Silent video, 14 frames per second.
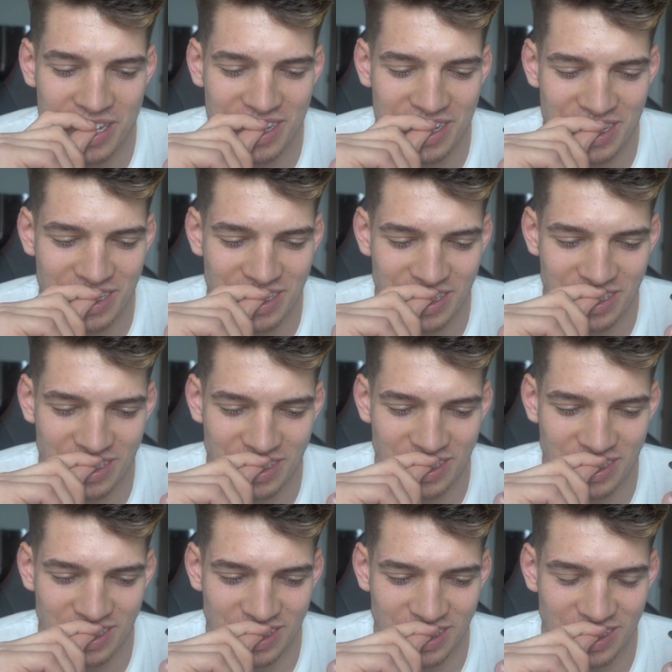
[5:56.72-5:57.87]
So what?
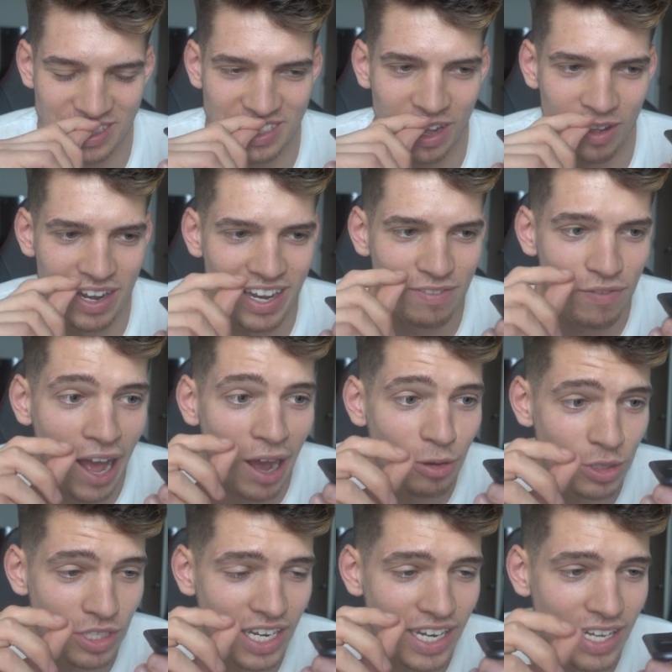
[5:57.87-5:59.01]
a
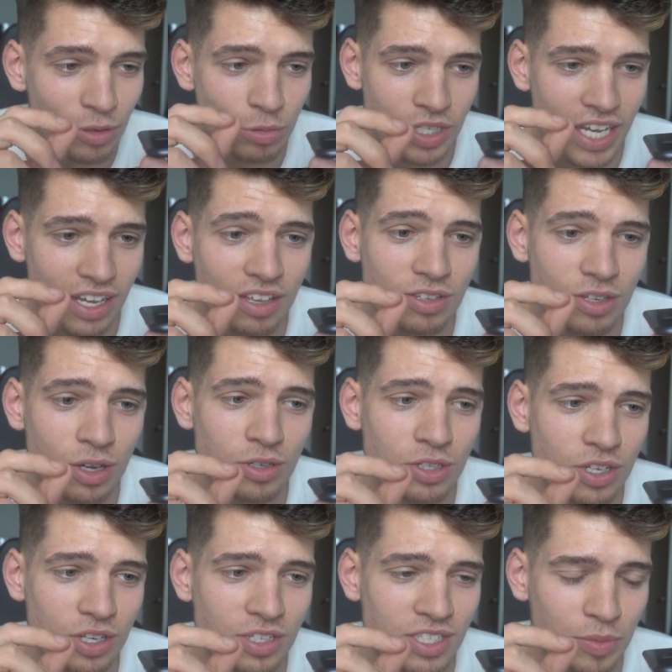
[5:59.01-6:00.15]
thousand little dick
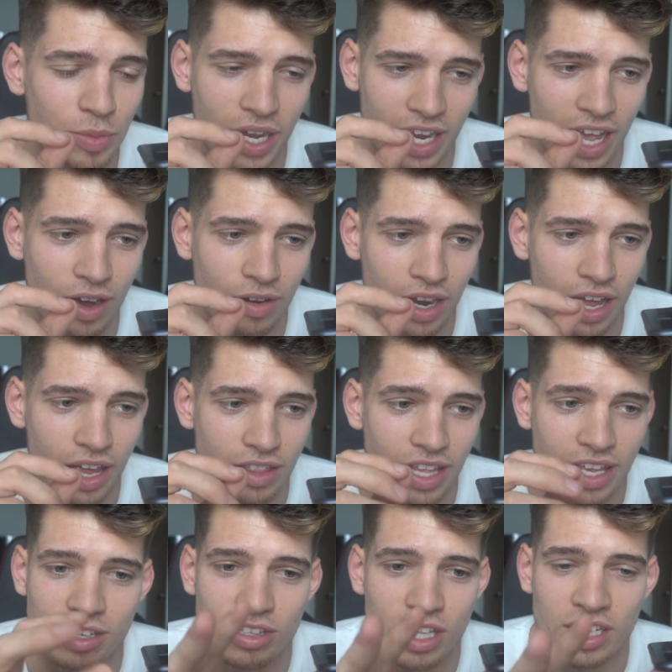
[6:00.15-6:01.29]
tokens in my account. Like
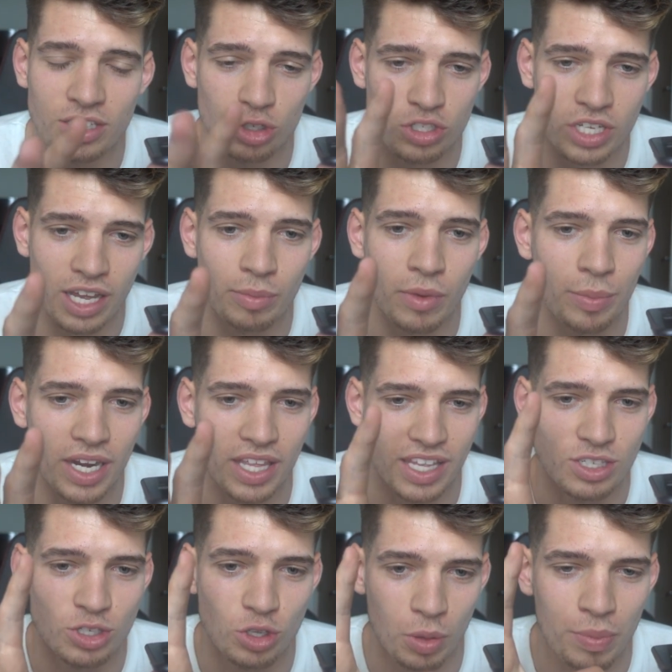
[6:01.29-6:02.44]
they, they didn't just take my money; they
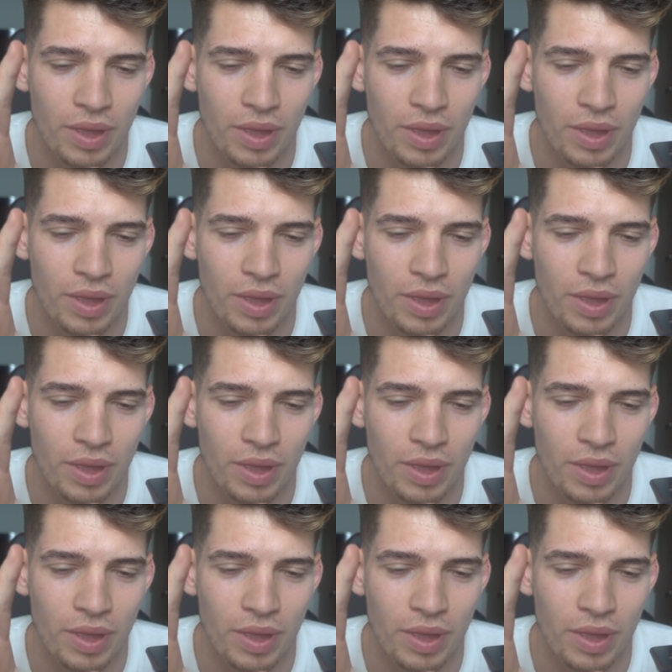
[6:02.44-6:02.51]
took the